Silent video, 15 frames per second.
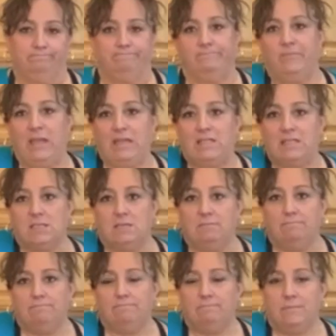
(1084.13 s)
fancy
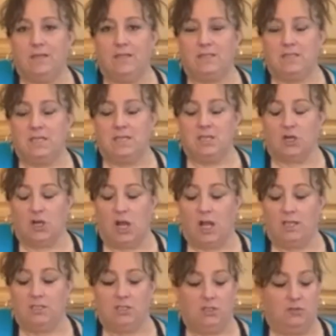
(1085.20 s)
in their
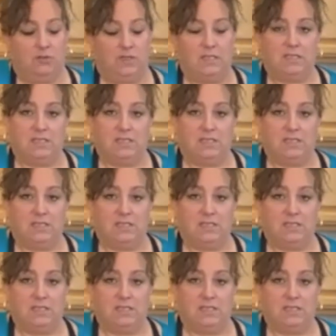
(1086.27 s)
eyes. You know, this